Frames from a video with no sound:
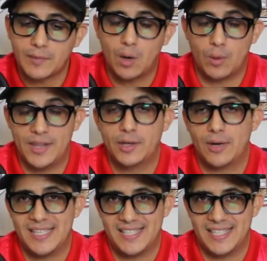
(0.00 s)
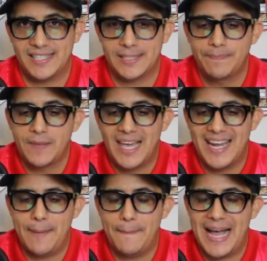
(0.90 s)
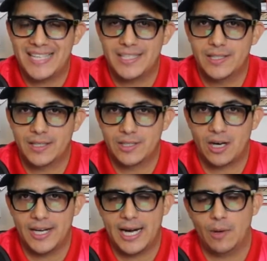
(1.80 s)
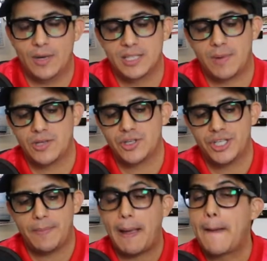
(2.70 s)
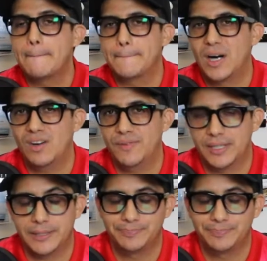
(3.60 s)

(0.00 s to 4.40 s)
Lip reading: or where the crest sits, and it matches the Qatari Airways sponsorship perfectly.